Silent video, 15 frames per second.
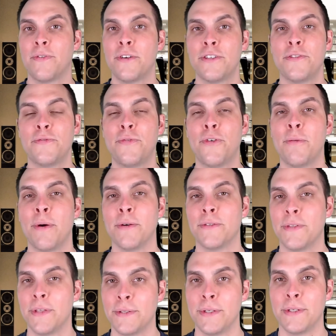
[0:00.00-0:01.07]
First and
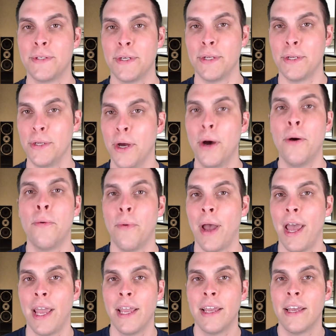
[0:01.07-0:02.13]
foremost, this is in no
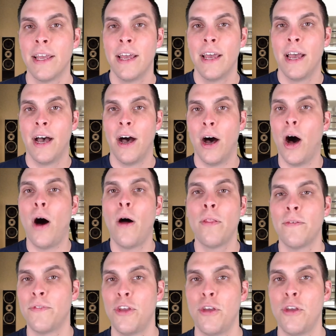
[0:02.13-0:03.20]
way all
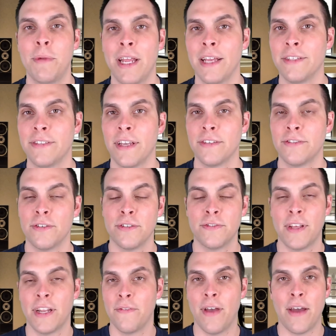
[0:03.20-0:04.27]
of the human ancestors
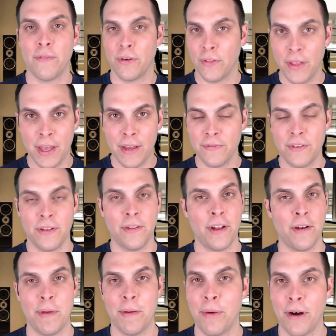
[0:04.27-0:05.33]
that have ever lived that
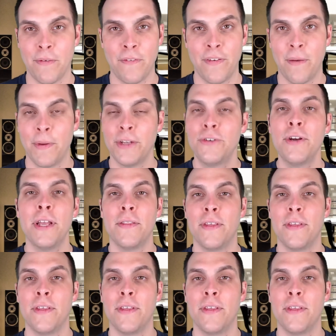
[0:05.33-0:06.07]
have been part of our family tree.